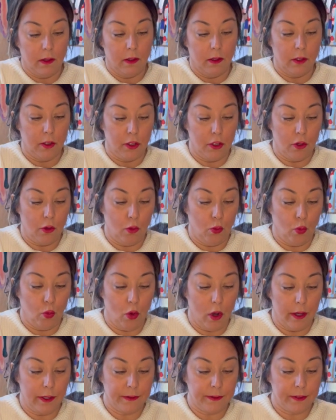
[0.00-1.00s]
you know,
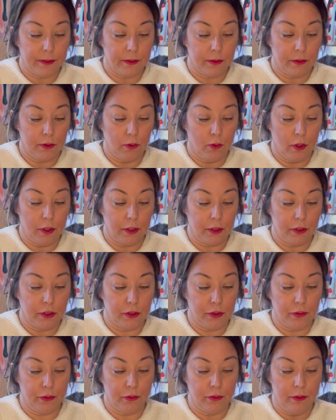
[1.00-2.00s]
what you want to
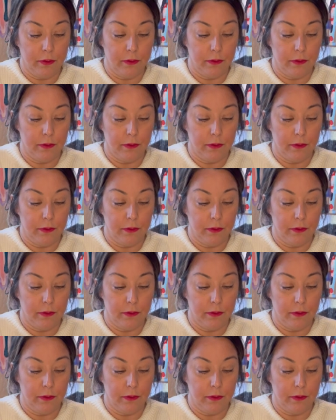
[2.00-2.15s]
do.